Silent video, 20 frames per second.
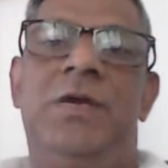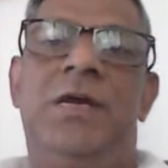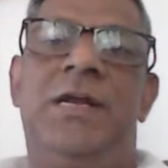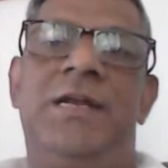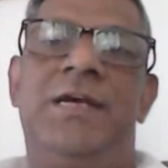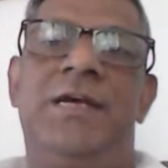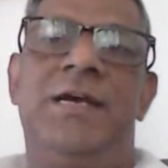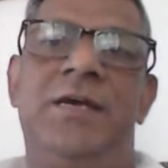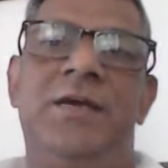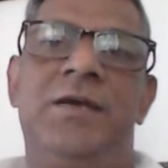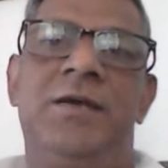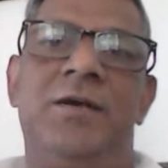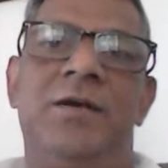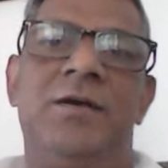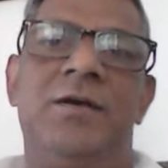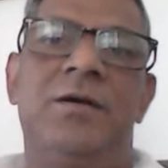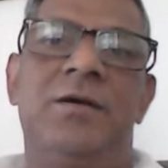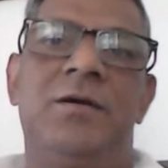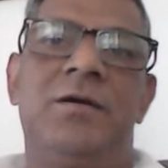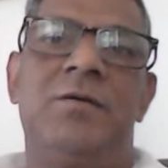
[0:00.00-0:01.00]
we had a
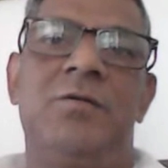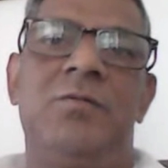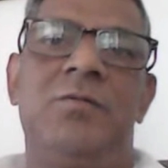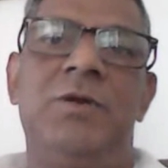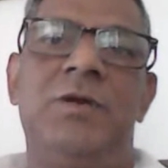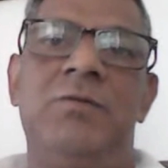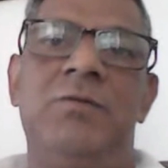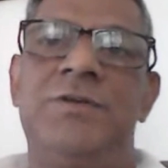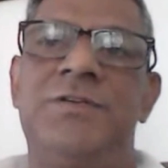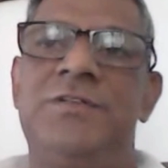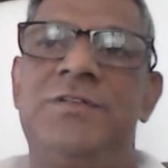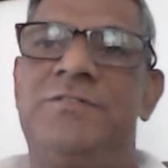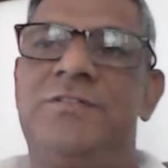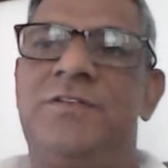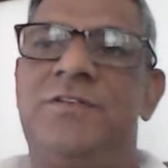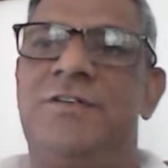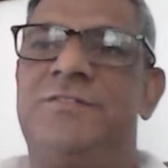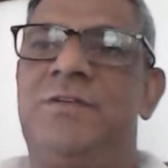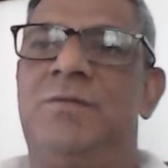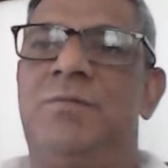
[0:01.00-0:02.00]
we
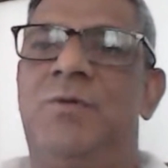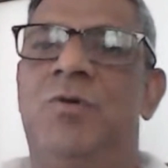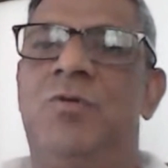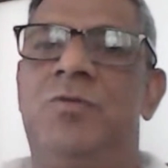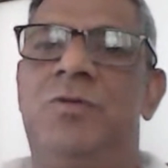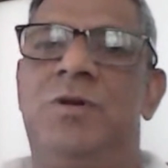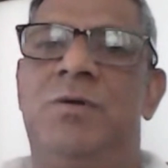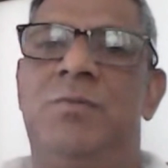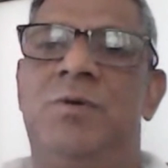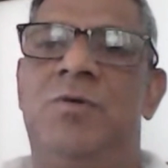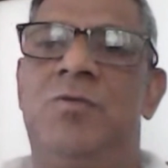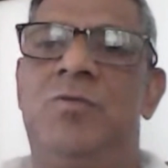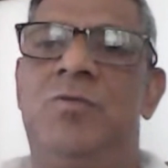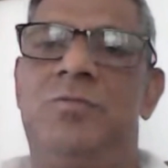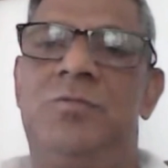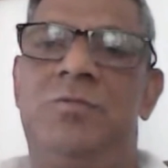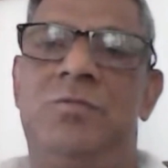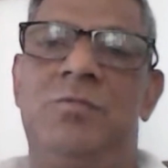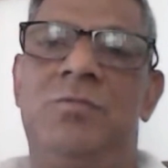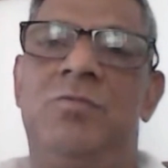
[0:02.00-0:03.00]
discussed about
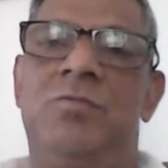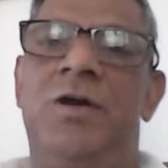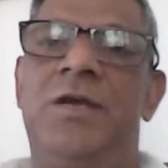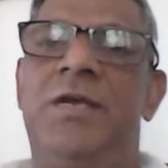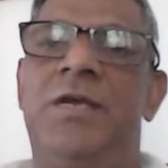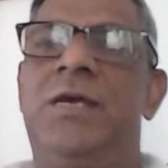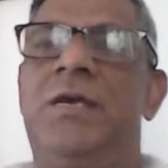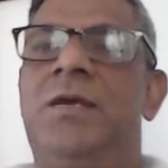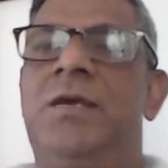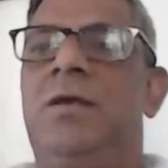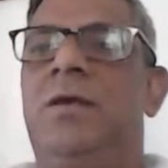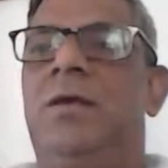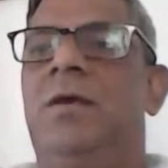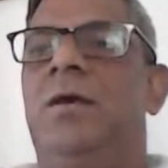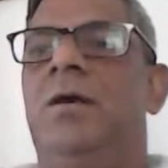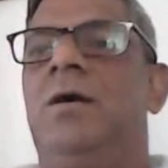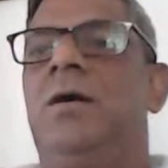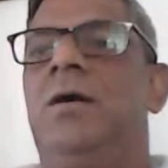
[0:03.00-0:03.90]
why